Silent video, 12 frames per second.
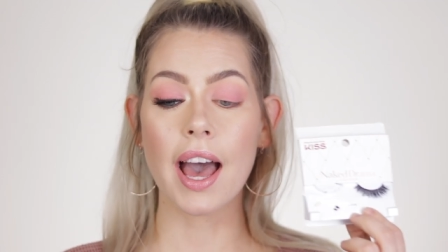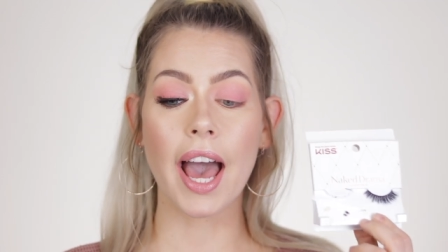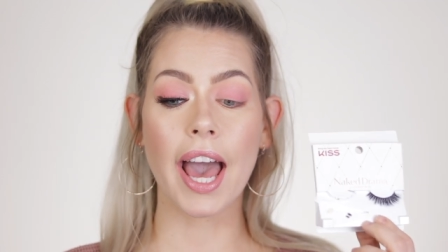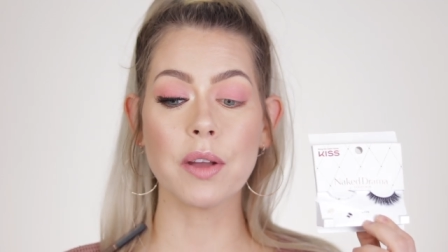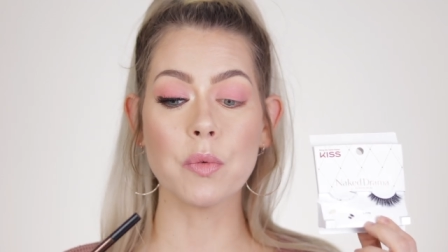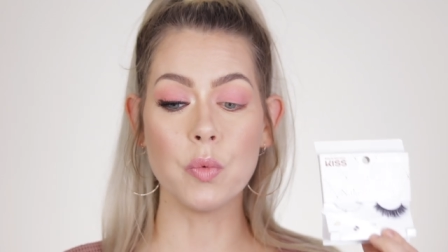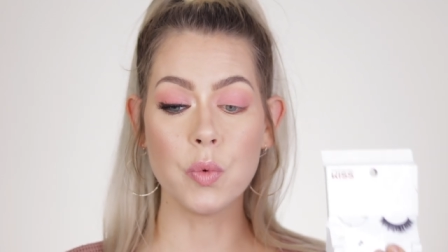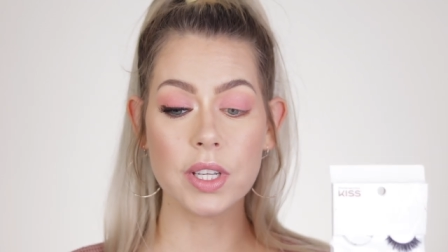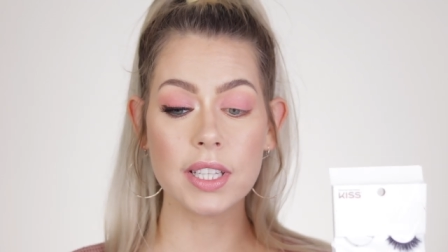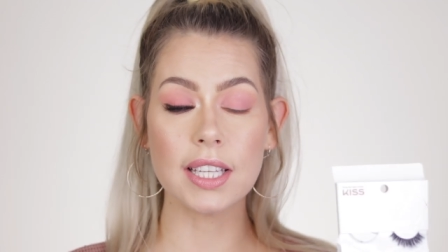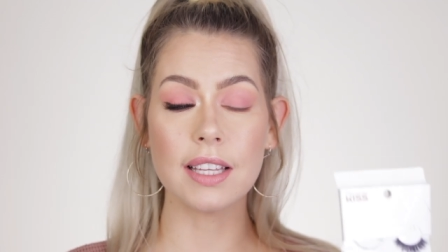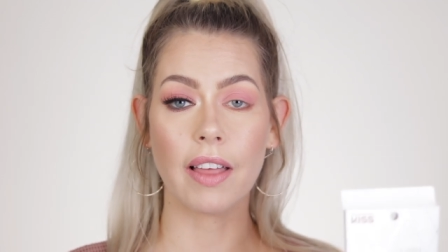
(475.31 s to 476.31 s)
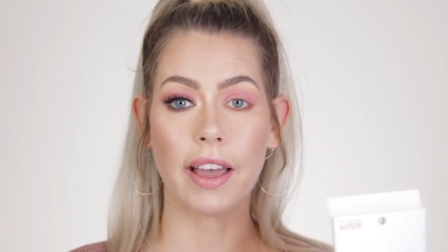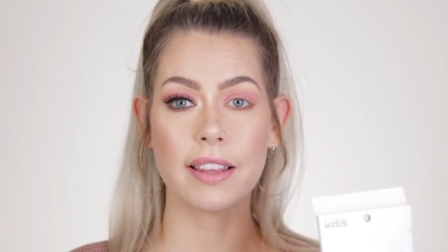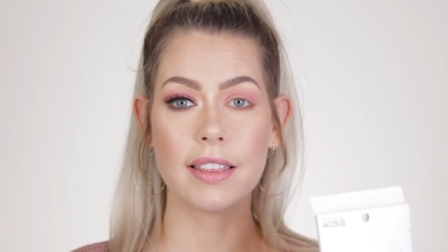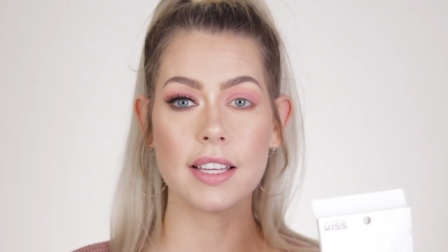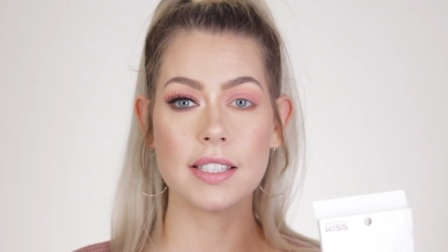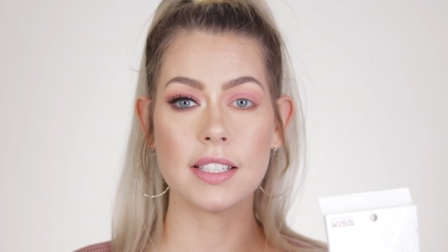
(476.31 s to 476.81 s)
I really like
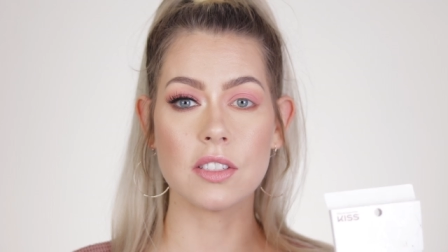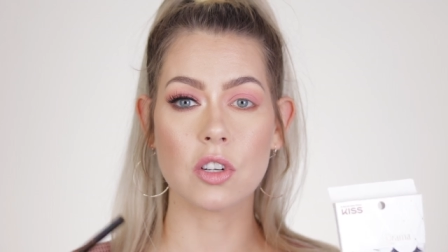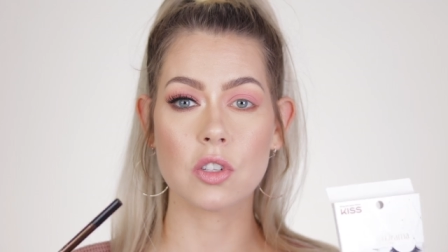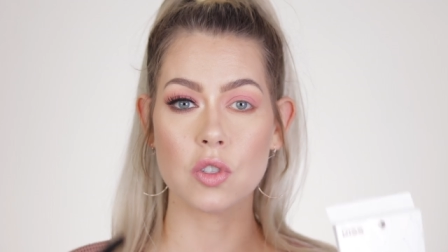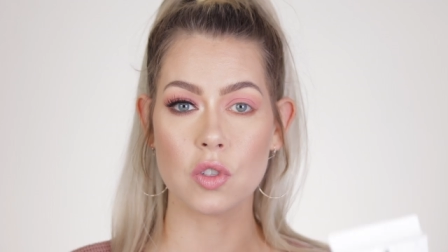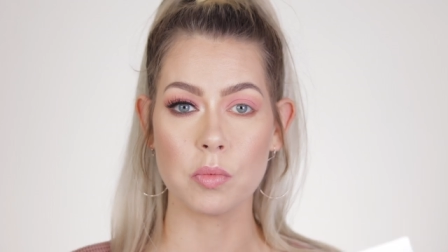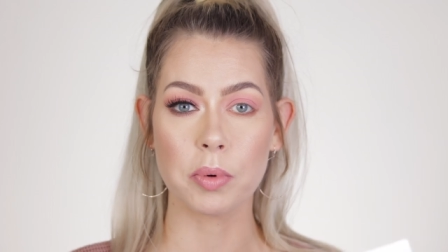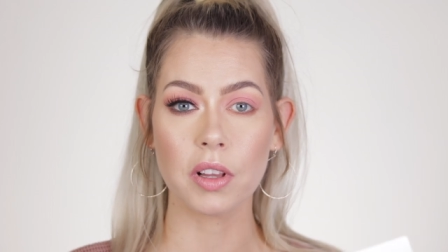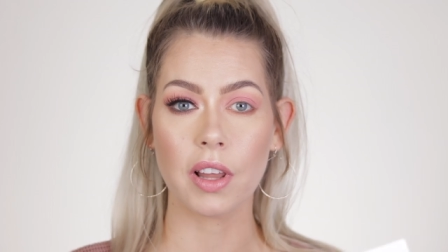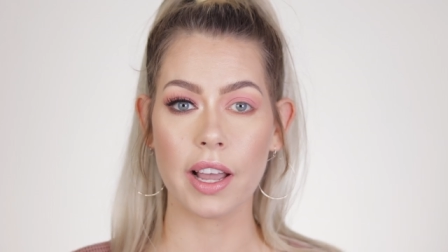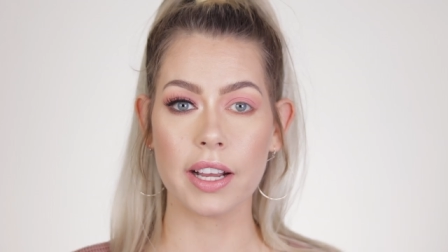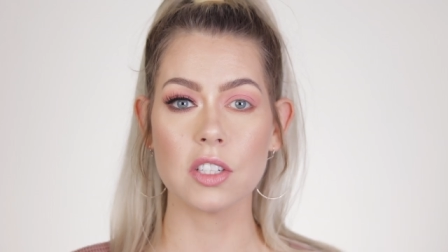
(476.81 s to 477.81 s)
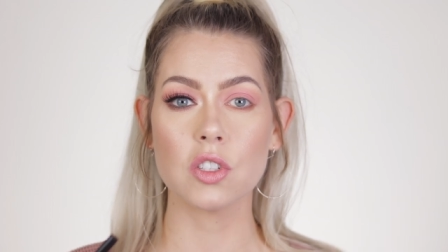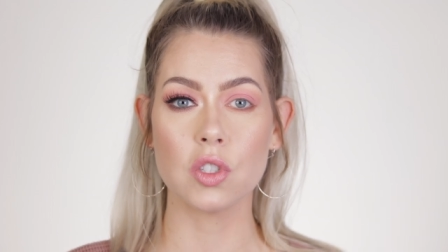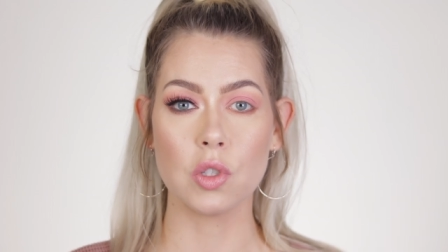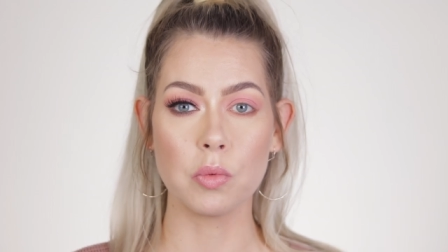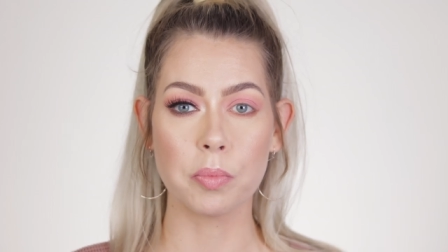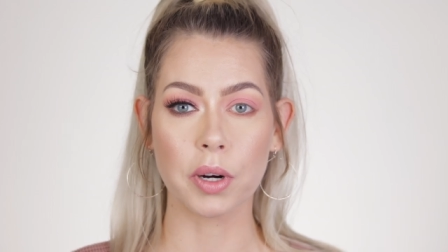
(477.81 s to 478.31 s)
these. These are super light,
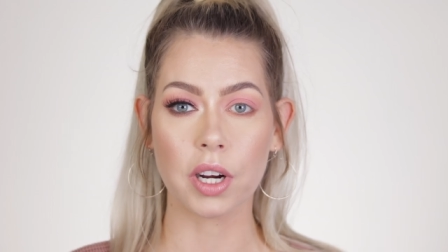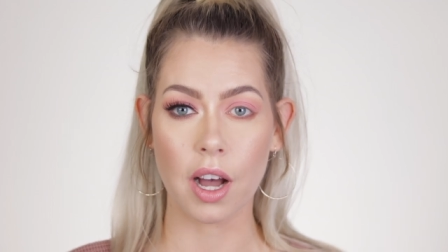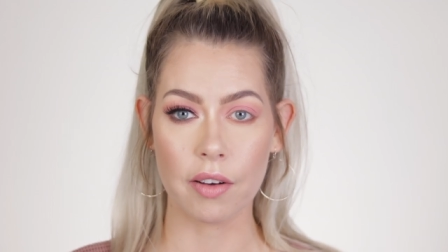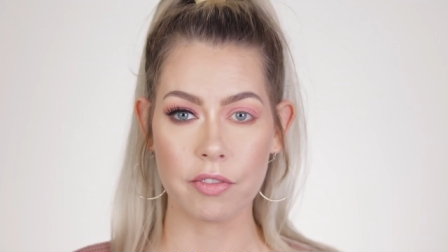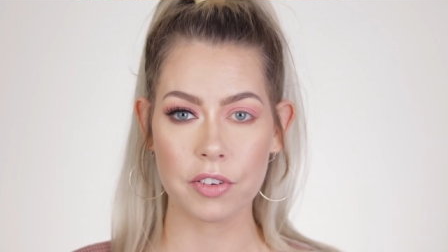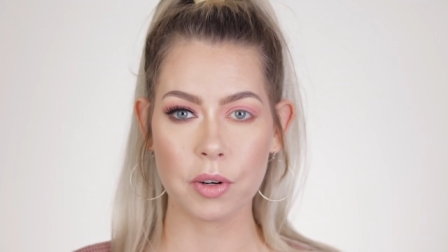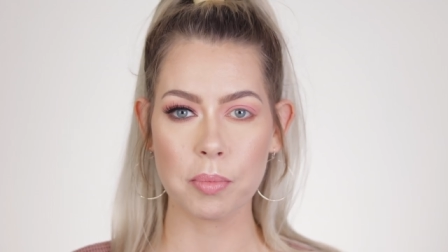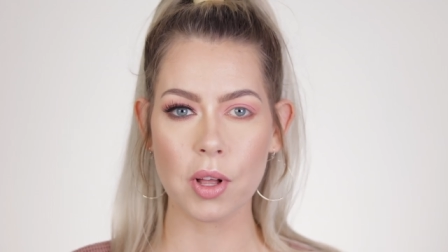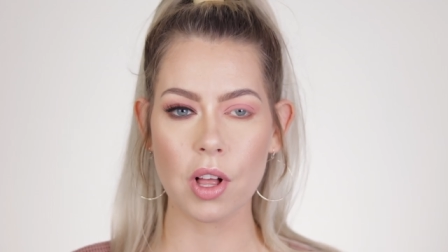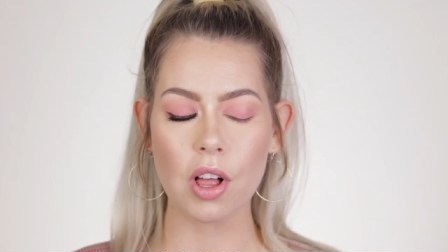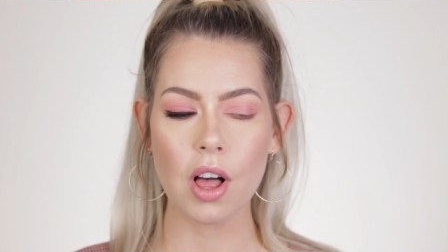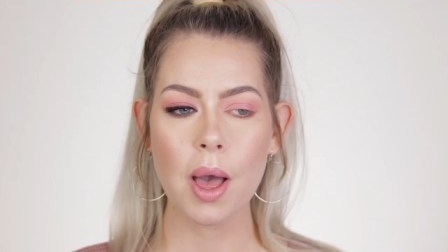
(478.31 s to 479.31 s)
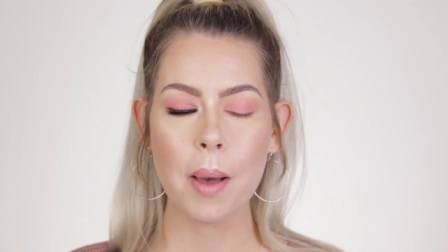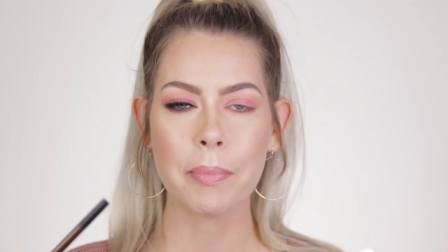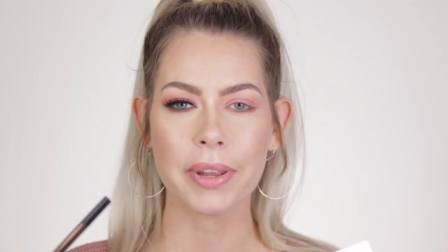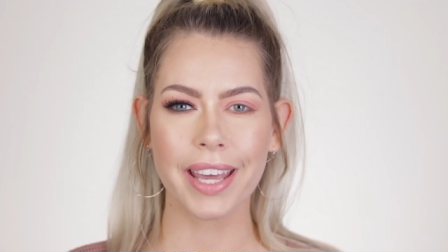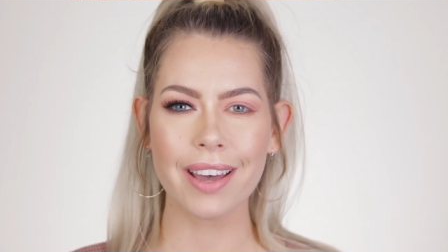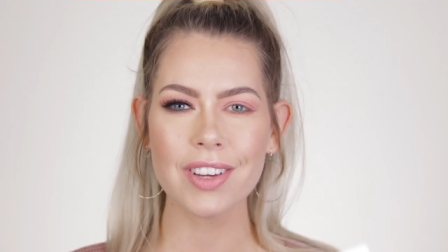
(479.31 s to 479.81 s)
super comfortable,
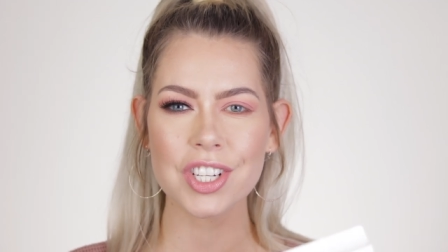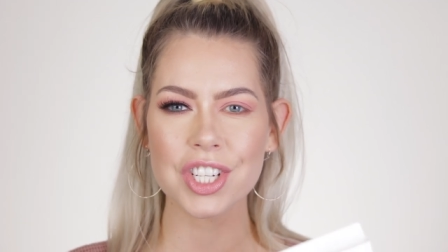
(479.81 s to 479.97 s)
but they have a